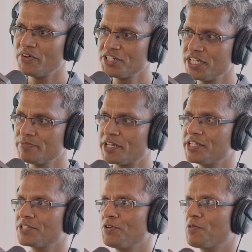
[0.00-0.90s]
Prevention is
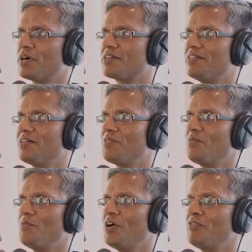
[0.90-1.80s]
better than cure, but
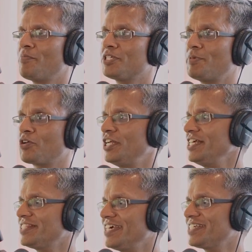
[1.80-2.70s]
when we are
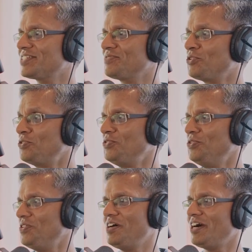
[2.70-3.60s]
speculating things, we don't
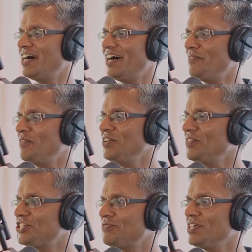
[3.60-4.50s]
know, I, I,
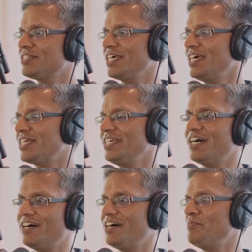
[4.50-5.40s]
which we say that,
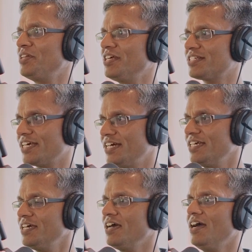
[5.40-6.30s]
yeah, I mean, it's
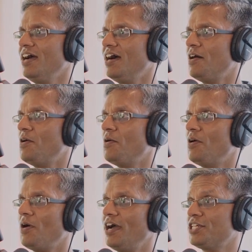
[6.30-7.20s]
scary.
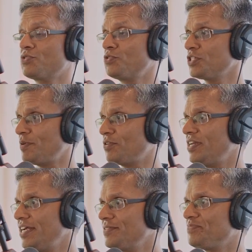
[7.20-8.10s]
It's good to
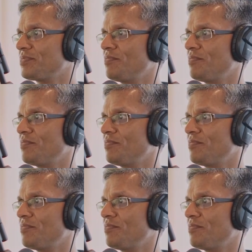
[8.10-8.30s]
speculate.